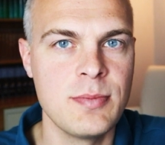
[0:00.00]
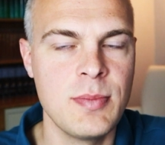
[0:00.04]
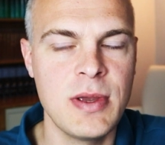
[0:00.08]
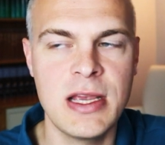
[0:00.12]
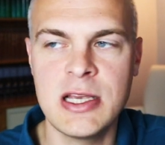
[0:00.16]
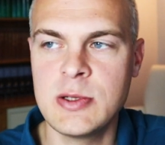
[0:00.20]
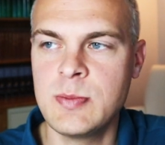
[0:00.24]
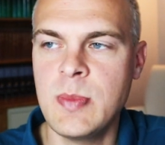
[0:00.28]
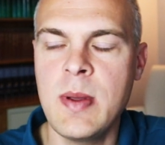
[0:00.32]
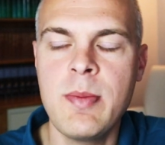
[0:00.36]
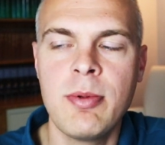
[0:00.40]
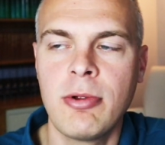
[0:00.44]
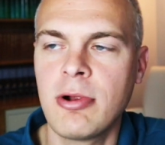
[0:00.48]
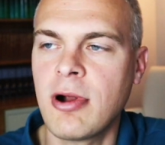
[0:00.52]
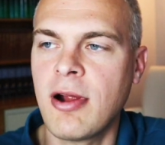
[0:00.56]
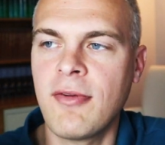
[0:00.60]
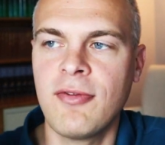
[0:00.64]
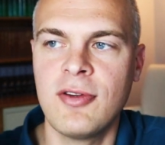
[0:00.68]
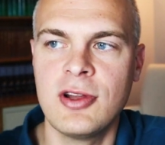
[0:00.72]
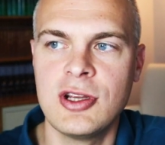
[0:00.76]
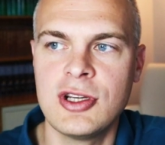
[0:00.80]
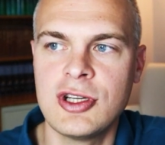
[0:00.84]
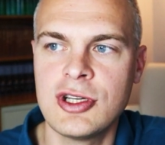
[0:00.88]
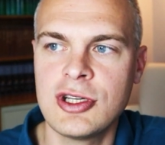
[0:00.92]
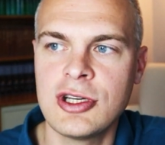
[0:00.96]
because people are
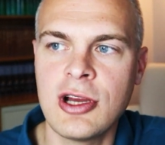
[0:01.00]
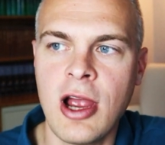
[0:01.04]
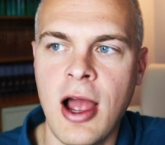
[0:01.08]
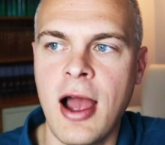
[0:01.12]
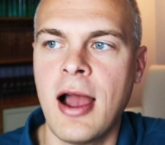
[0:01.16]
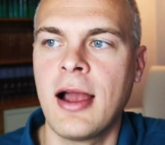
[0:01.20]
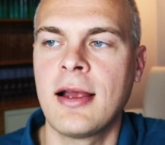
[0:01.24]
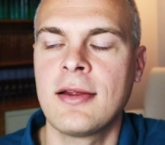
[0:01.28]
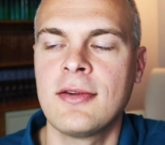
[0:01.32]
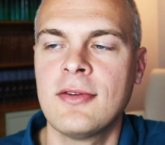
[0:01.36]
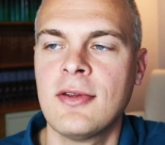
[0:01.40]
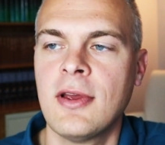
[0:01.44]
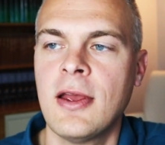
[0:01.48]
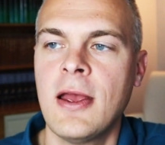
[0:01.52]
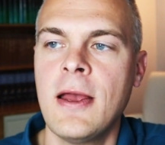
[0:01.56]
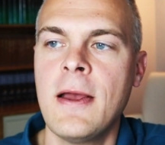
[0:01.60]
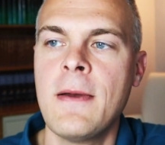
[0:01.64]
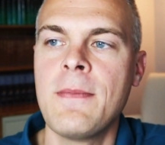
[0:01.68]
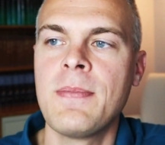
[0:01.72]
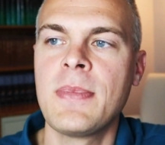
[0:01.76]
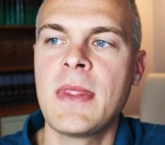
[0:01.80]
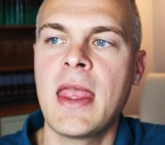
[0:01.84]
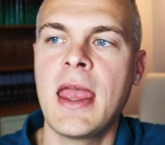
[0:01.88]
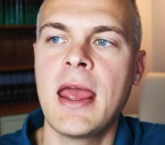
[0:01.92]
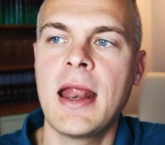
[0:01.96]
often shocked
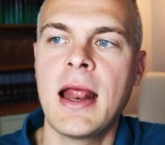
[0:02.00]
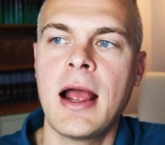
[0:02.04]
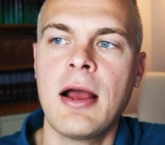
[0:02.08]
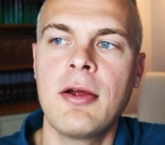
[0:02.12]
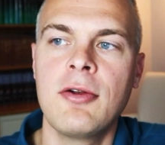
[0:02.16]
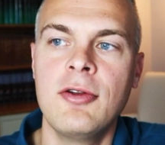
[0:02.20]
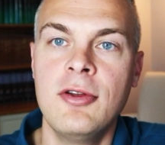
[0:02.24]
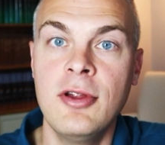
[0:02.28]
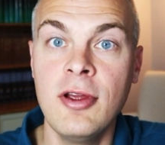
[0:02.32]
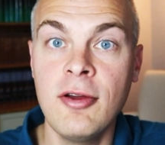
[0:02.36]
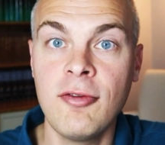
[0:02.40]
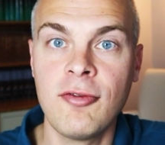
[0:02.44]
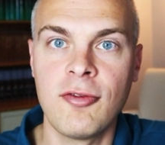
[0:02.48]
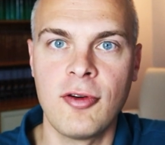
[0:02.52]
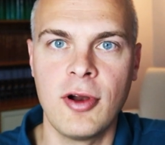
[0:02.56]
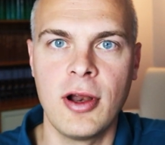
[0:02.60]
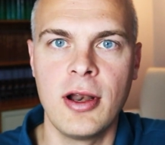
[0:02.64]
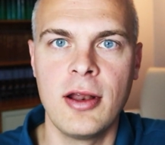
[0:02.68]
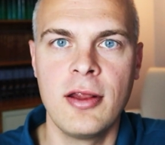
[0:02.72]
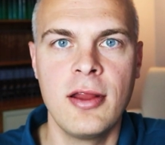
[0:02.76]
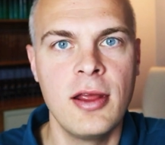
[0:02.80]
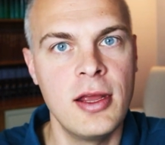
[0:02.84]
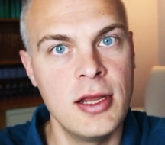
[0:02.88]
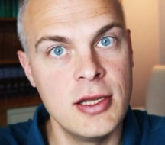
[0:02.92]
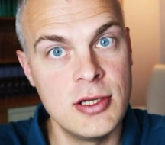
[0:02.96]
at how
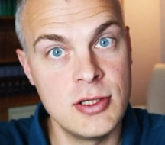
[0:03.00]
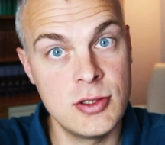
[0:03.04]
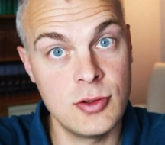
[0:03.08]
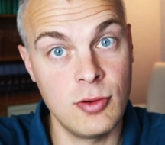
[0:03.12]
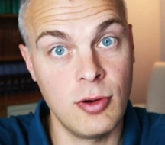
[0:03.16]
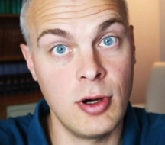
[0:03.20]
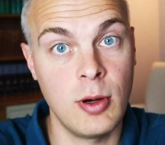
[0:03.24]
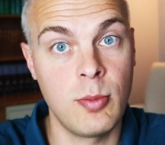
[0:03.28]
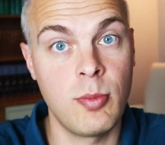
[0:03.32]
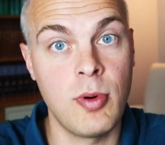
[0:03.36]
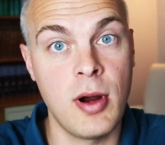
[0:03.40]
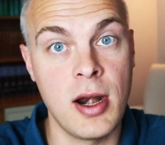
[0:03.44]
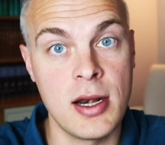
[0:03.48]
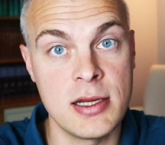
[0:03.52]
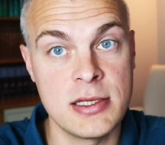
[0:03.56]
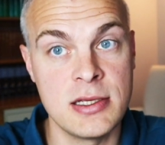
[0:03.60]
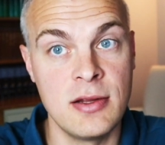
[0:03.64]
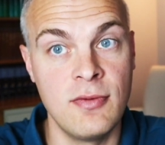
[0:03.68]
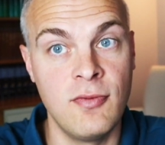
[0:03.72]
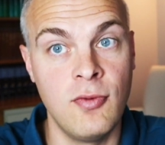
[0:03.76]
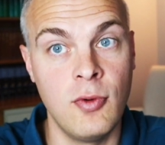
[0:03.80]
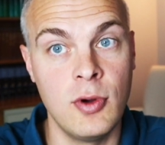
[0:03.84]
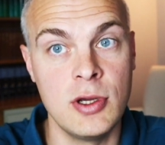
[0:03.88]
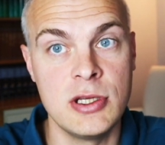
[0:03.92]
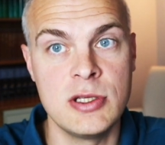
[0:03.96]
different the historic
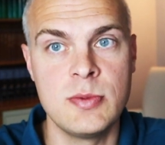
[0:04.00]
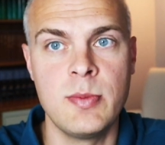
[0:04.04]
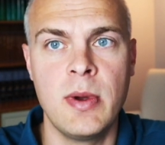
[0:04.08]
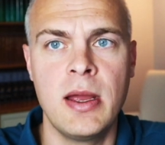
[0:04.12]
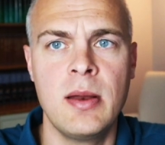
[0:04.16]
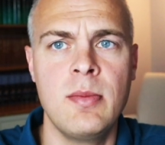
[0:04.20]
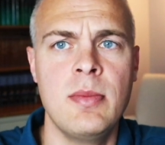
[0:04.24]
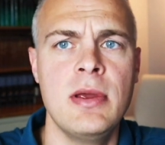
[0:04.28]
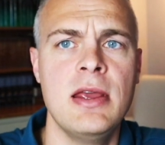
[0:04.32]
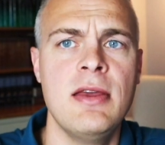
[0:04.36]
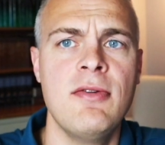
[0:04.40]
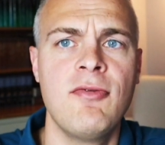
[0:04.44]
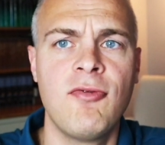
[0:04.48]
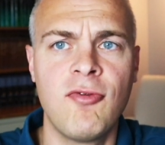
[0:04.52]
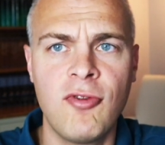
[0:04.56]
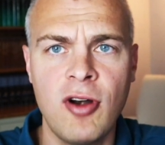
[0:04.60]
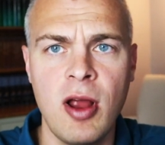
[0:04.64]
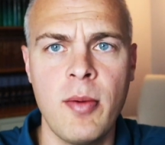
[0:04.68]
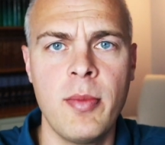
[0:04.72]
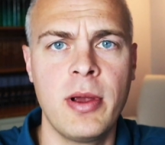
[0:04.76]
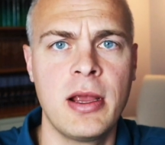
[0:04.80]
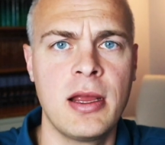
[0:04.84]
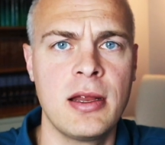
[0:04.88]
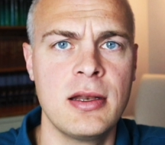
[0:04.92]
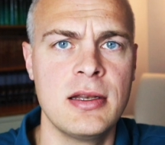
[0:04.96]
Protestant voice might be
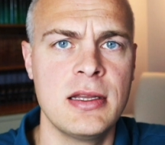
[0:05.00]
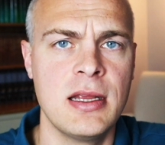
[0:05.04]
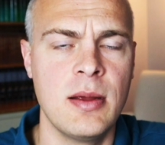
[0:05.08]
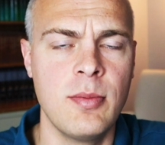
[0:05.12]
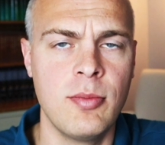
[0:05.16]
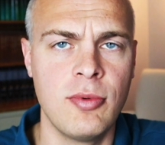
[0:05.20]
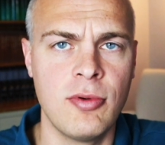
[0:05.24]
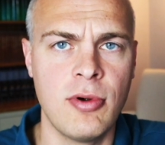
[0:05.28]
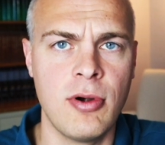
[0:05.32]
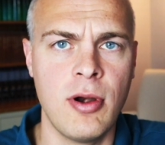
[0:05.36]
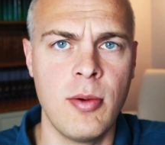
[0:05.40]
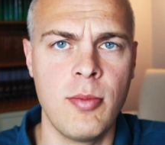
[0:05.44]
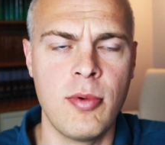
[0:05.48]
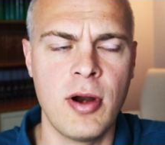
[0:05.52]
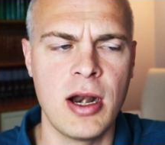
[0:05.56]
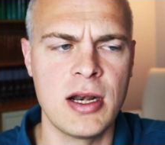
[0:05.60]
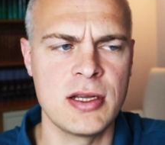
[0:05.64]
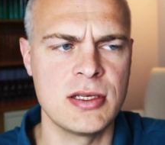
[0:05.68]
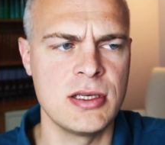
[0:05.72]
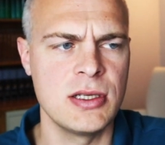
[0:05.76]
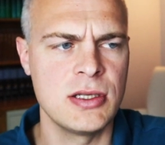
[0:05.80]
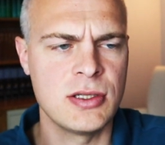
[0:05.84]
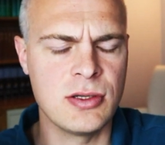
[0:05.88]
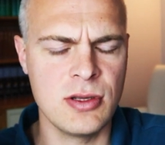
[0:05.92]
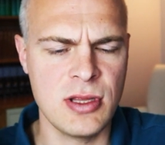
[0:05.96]
from a contemporary Protestant.